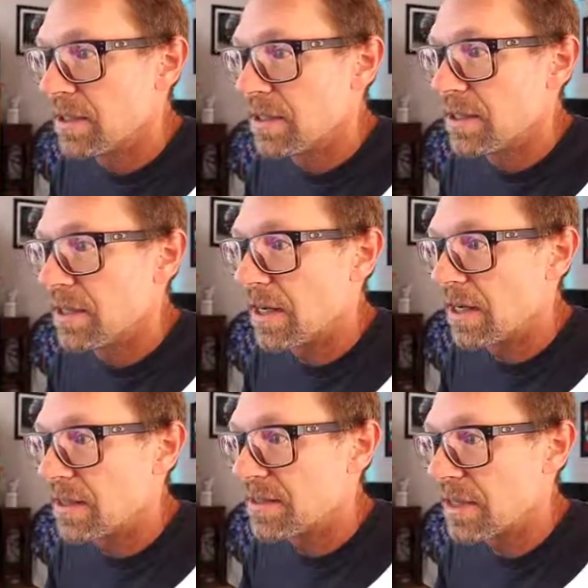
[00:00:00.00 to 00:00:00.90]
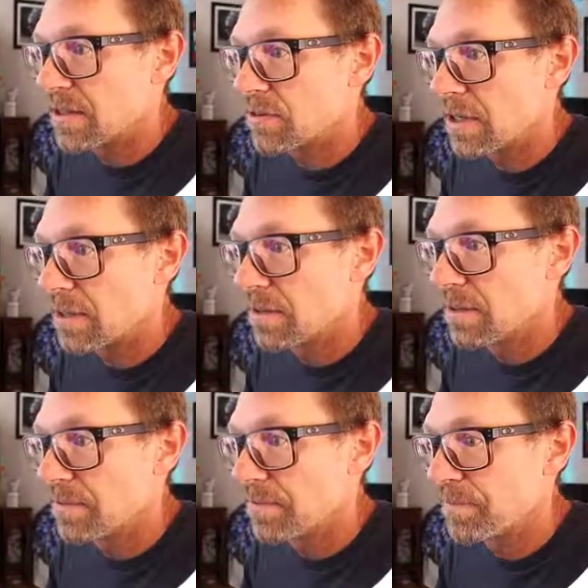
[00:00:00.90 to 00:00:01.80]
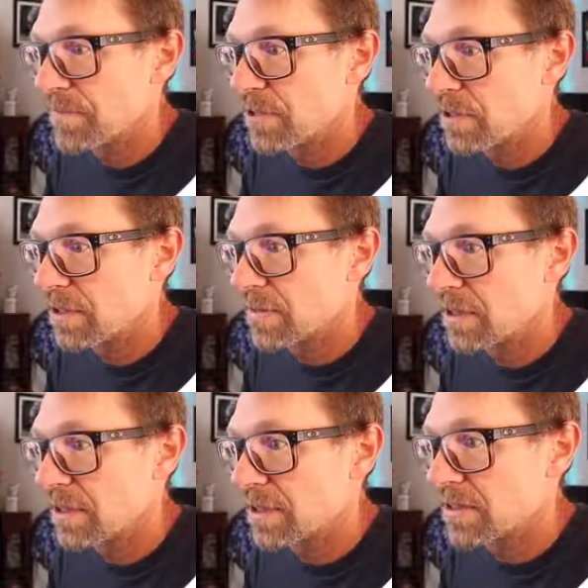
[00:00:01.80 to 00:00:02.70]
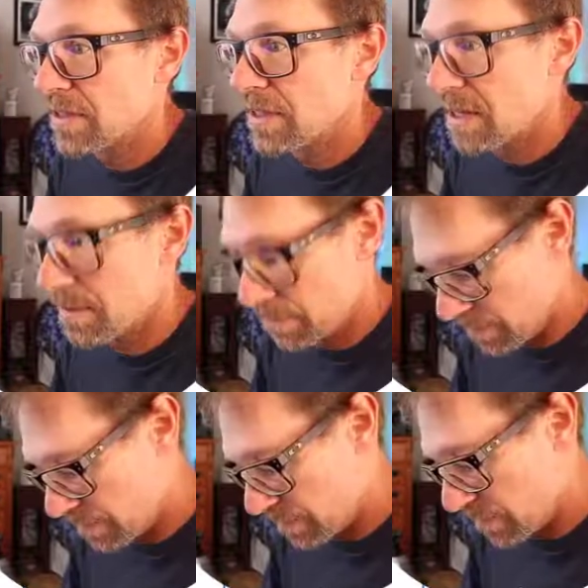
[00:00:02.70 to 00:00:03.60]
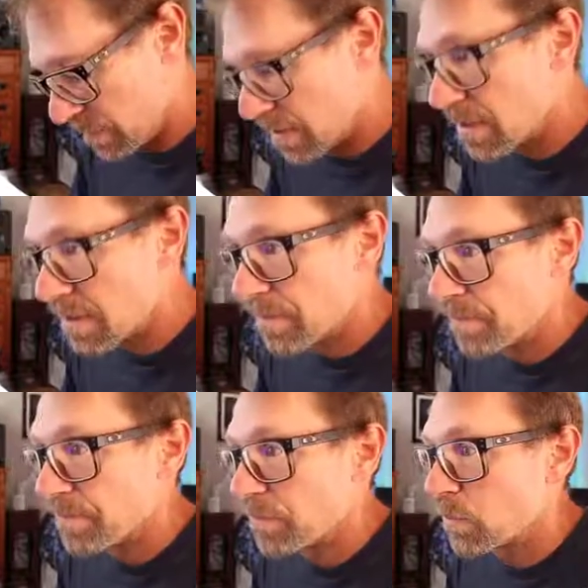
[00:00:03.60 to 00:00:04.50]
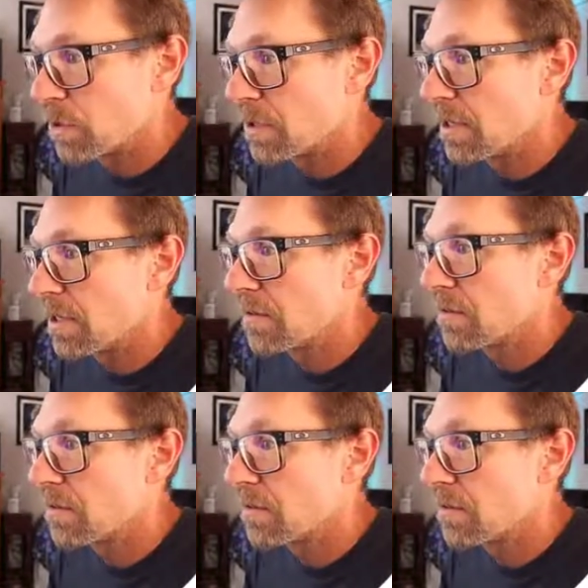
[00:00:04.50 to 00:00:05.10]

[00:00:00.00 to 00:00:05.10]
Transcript: not a text record. So you have to click CNAME, put the